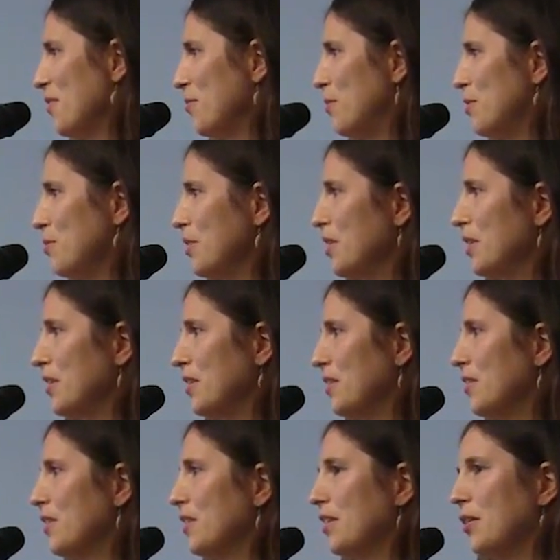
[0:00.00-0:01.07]

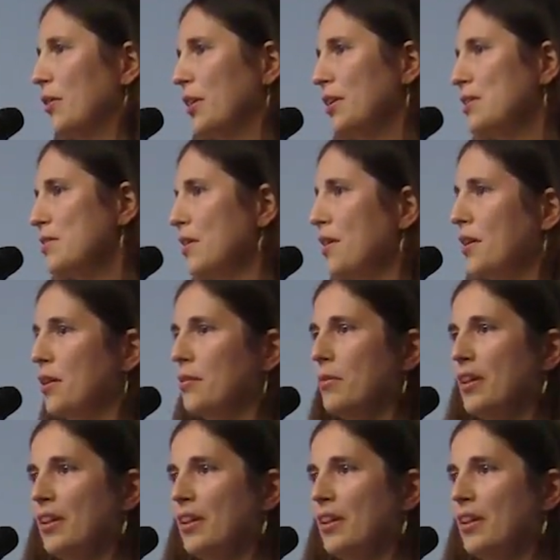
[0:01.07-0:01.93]
between Islam